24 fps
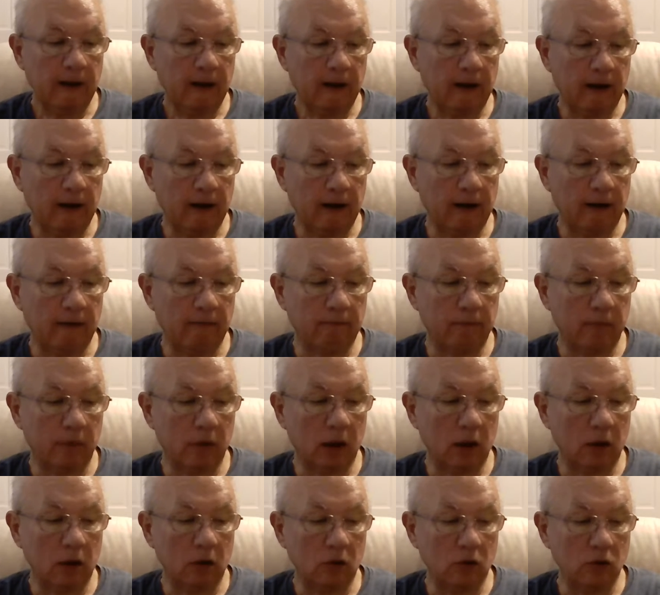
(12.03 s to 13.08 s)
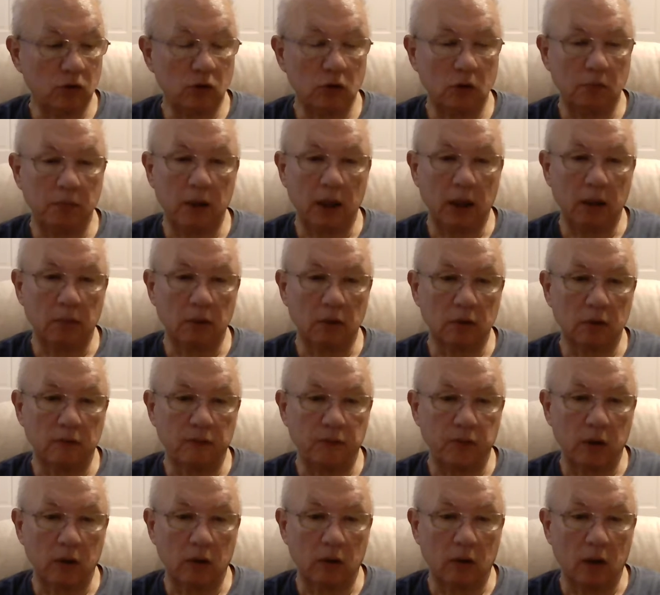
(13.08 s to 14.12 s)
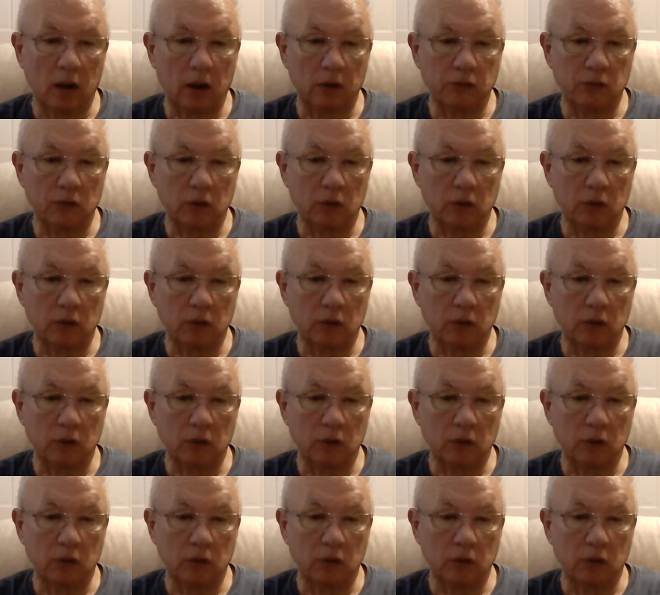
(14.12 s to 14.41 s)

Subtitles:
But you should be able to figure out